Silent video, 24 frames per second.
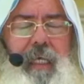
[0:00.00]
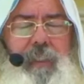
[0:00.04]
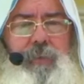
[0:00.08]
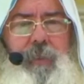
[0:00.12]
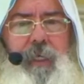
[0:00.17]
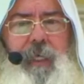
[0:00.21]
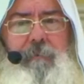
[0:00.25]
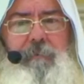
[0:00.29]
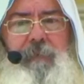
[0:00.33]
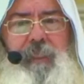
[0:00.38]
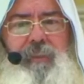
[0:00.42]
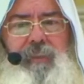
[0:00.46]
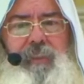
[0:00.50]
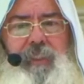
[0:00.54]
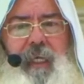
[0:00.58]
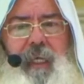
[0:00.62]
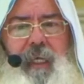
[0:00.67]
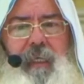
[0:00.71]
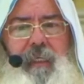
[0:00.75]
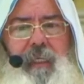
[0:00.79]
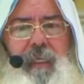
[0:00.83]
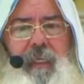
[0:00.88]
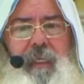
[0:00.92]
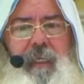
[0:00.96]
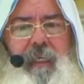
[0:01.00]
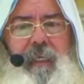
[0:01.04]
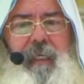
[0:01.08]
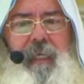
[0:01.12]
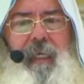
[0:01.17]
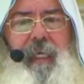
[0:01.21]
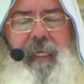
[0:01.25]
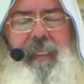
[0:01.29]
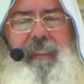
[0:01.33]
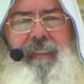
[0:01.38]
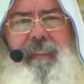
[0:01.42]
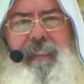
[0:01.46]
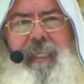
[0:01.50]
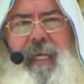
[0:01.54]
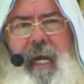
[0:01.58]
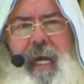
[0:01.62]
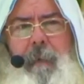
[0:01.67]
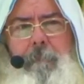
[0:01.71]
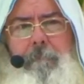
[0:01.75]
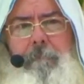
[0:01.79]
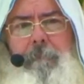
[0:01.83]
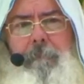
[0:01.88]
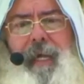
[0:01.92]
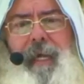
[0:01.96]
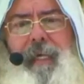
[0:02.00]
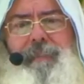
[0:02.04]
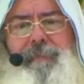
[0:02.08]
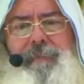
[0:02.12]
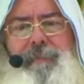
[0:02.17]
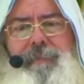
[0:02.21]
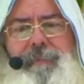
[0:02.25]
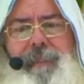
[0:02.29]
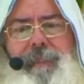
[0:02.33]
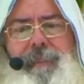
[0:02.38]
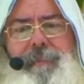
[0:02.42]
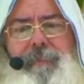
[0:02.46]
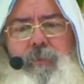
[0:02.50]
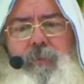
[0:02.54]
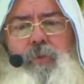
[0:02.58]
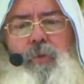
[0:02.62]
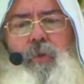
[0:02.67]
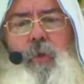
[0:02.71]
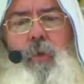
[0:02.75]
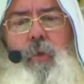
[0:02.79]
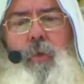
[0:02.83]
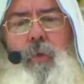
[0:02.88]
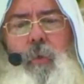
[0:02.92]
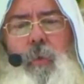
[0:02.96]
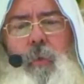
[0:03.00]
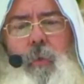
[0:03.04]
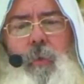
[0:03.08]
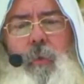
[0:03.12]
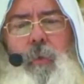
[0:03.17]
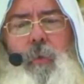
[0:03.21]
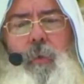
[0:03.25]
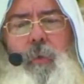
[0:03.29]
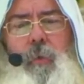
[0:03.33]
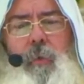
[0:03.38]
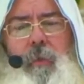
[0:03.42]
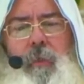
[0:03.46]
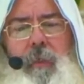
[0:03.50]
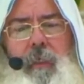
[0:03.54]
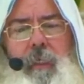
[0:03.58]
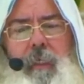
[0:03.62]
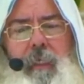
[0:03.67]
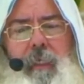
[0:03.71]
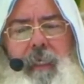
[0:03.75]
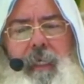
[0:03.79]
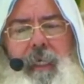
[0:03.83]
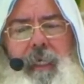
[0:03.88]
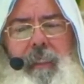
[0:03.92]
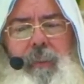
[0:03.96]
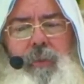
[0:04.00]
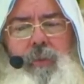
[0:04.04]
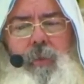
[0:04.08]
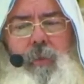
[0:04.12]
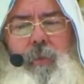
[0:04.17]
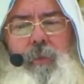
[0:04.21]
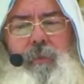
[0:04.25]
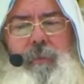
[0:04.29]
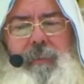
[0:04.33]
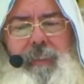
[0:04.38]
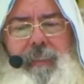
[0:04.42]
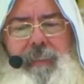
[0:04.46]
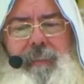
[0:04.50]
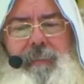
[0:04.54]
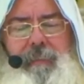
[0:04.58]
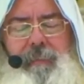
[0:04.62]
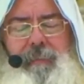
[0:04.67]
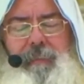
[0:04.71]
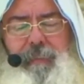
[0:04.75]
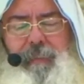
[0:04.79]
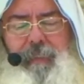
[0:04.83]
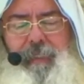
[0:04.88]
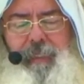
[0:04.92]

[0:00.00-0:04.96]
Now, in the Bible, in the Tanakh, in Revelation, in his Galut,